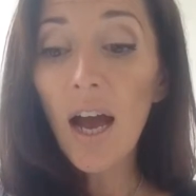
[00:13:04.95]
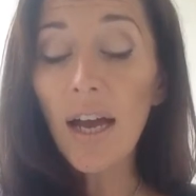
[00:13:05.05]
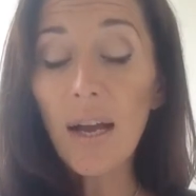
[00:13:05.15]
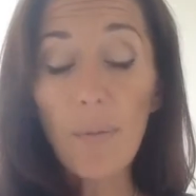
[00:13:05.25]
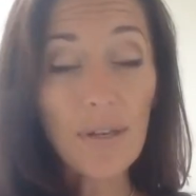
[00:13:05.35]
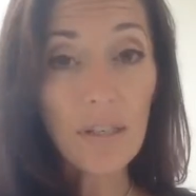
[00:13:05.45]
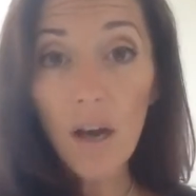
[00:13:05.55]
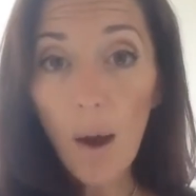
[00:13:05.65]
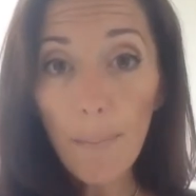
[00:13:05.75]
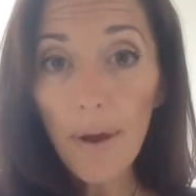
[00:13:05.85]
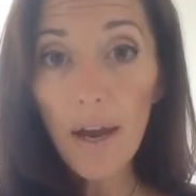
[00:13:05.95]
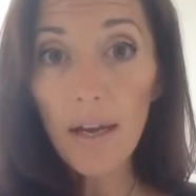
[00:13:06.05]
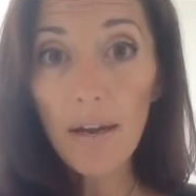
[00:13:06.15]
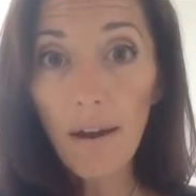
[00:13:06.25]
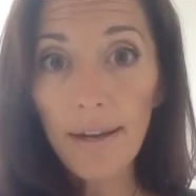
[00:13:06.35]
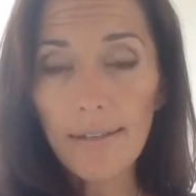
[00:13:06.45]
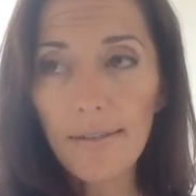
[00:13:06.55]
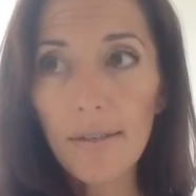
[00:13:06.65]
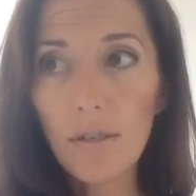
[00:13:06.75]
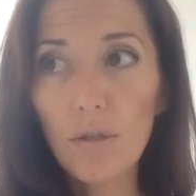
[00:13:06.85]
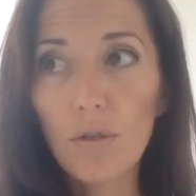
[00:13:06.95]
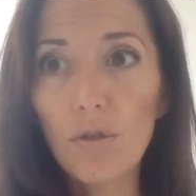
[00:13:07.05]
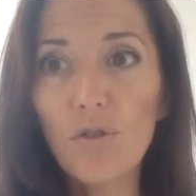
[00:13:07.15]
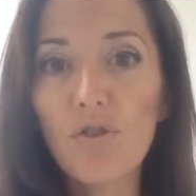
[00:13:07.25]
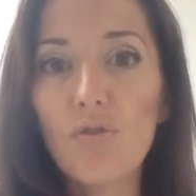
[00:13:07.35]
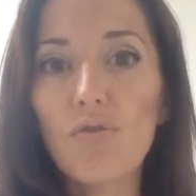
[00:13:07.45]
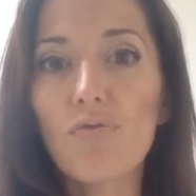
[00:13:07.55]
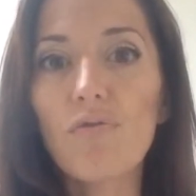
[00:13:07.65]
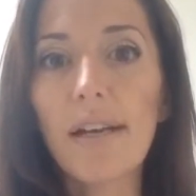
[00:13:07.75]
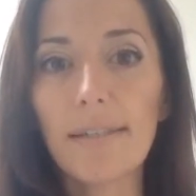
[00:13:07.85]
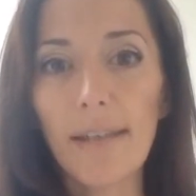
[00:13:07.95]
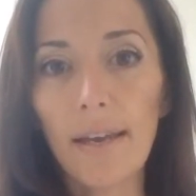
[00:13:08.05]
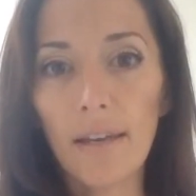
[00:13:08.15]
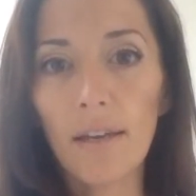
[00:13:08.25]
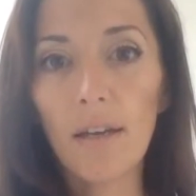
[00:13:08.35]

And I wasn't up at night stressing